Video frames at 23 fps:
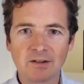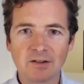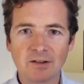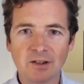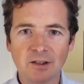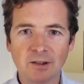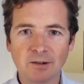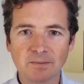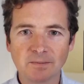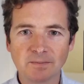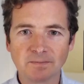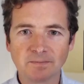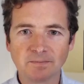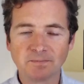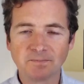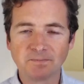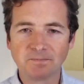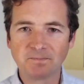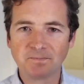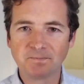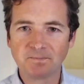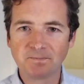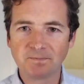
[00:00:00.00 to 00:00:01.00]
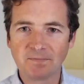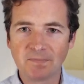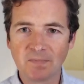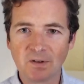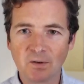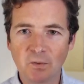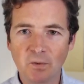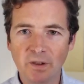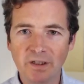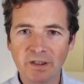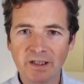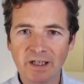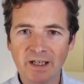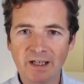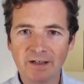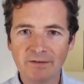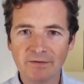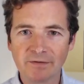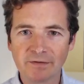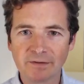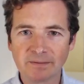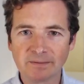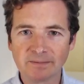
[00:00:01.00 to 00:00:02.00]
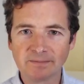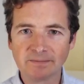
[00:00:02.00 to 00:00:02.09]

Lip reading: So, we have